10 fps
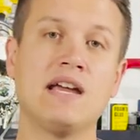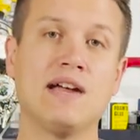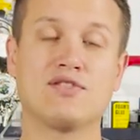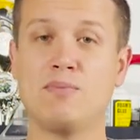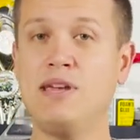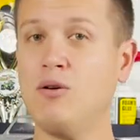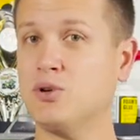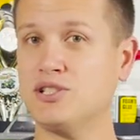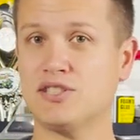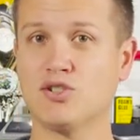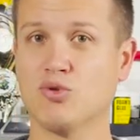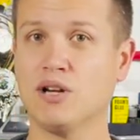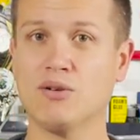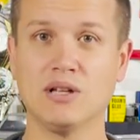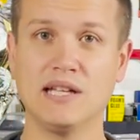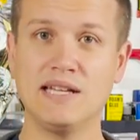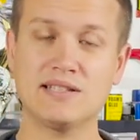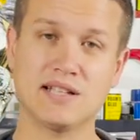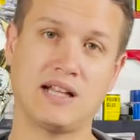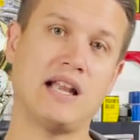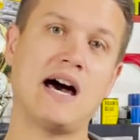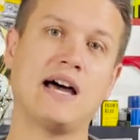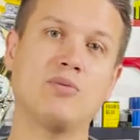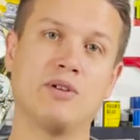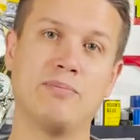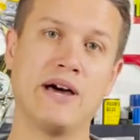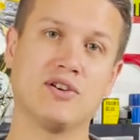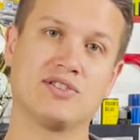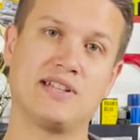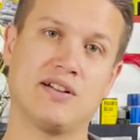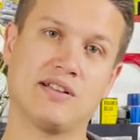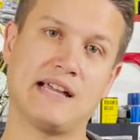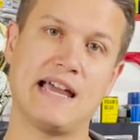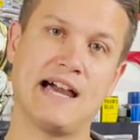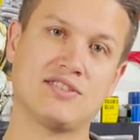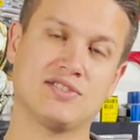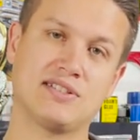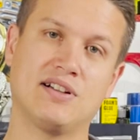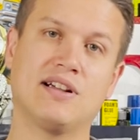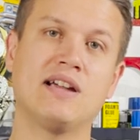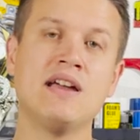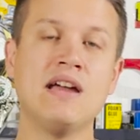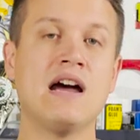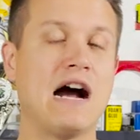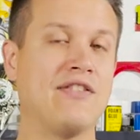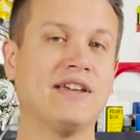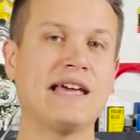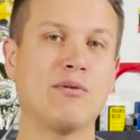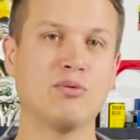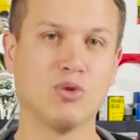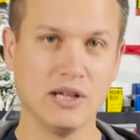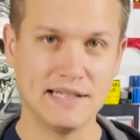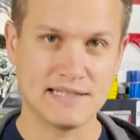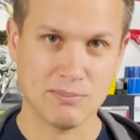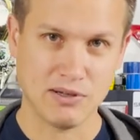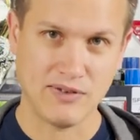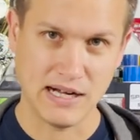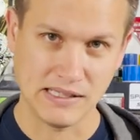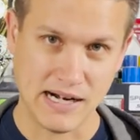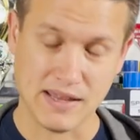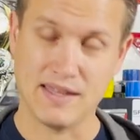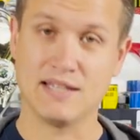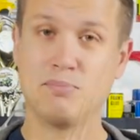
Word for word: If Tamiya were just to re-release the Clod with better steering, like axle steering, I think that would really simplify a lot of things.